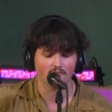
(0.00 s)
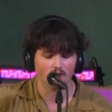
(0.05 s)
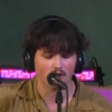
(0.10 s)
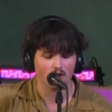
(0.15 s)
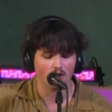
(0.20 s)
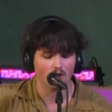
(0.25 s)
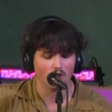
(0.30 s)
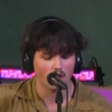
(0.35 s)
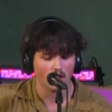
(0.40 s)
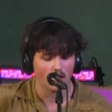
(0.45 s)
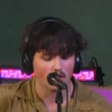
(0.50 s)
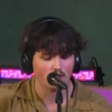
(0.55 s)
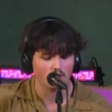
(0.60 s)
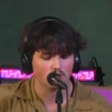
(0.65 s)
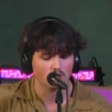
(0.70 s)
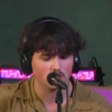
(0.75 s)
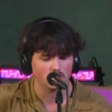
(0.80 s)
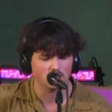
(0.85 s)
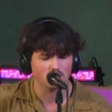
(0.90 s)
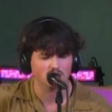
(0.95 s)
fall while
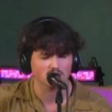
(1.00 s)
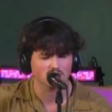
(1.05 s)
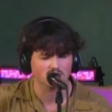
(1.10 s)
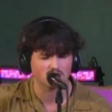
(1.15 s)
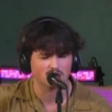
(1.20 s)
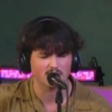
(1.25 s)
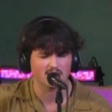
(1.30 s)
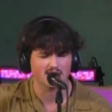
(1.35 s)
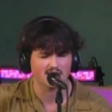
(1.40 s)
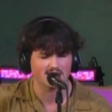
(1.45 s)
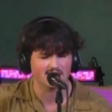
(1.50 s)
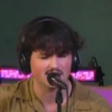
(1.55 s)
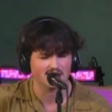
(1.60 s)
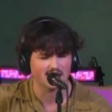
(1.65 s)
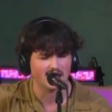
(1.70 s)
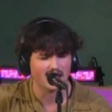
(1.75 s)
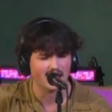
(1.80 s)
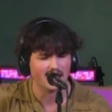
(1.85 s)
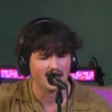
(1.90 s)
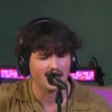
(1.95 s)
the wheels spin,
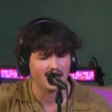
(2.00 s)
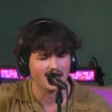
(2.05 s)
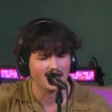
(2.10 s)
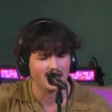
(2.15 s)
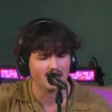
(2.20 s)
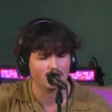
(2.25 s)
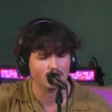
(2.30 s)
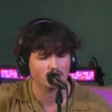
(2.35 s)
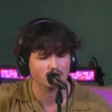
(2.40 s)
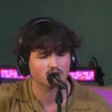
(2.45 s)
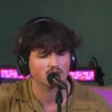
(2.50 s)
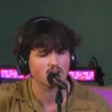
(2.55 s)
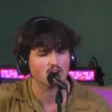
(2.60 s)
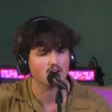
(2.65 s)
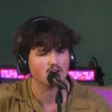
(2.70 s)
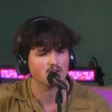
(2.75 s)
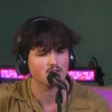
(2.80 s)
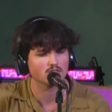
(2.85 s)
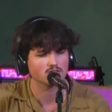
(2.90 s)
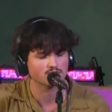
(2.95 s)
and I have
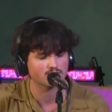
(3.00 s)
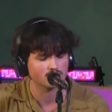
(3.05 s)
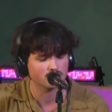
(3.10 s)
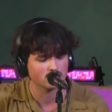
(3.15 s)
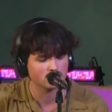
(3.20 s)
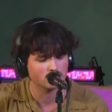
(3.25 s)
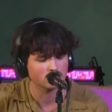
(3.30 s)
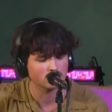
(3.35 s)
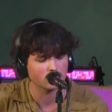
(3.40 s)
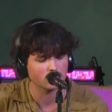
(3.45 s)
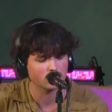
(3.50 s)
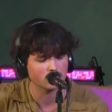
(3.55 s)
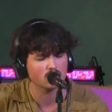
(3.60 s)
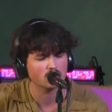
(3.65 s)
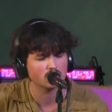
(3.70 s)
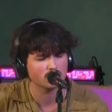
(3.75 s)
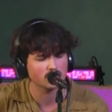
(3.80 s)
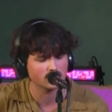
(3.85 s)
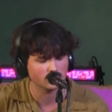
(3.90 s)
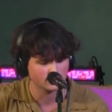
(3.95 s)
withdrawals from the
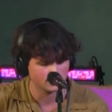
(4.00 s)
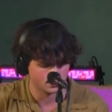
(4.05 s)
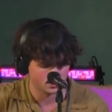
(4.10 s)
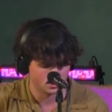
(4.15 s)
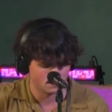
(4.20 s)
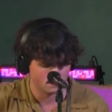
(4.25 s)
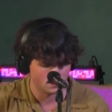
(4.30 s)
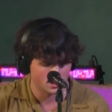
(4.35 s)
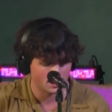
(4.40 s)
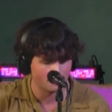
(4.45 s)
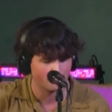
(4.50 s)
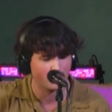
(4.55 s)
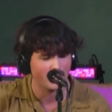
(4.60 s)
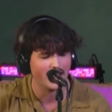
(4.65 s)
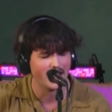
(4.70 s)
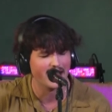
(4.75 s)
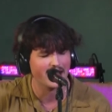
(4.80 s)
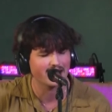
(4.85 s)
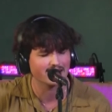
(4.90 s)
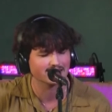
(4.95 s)
moments of my
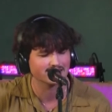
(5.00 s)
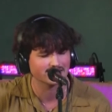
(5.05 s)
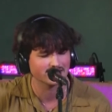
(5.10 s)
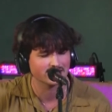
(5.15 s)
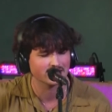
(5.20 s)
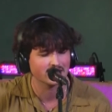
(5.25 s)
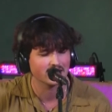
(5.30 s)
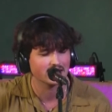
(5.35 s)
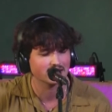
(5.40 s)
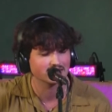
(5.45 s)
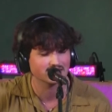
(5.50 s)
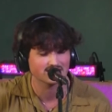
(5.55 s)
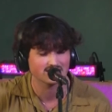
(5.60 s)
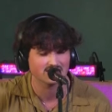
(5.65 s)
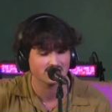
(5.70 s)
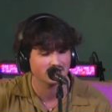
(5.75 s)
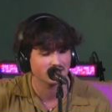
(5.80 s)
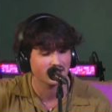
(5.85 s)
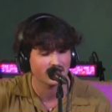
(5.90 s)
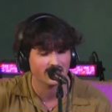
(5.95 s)
past that I
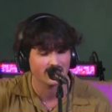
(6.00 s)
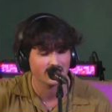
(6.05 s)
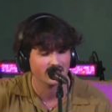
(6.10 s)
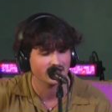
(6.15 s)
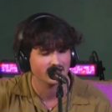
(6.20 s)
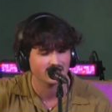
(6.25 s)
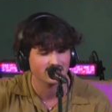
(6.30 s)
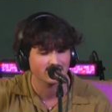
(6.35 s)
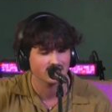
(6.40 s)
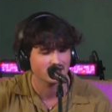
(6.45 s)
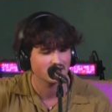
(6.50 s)
still hide.